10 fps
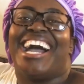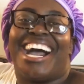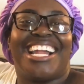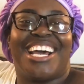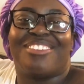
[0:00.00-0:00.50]

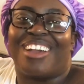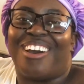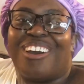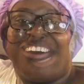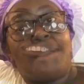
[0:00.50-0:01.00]
I love
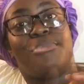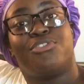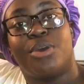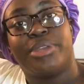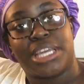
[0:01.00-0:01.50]
y'all. But
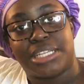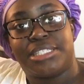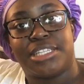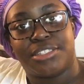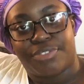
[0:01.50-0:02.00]
before we get
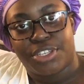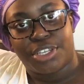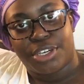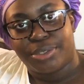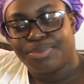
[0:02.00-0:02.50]
into this
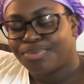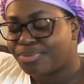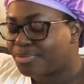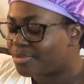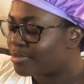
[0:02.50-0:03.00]
video,
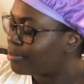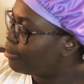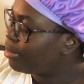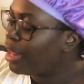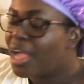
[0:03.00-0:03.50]

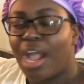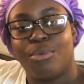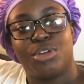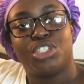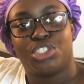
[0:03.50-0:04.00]
I
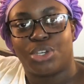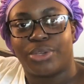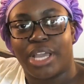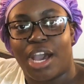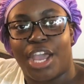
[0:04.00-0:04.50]
want to show
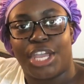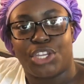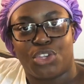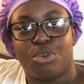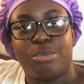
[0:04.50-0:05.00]
y'all a
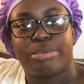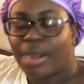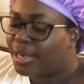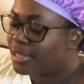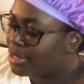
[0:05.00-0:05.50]
new
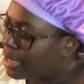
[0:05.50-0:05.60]
product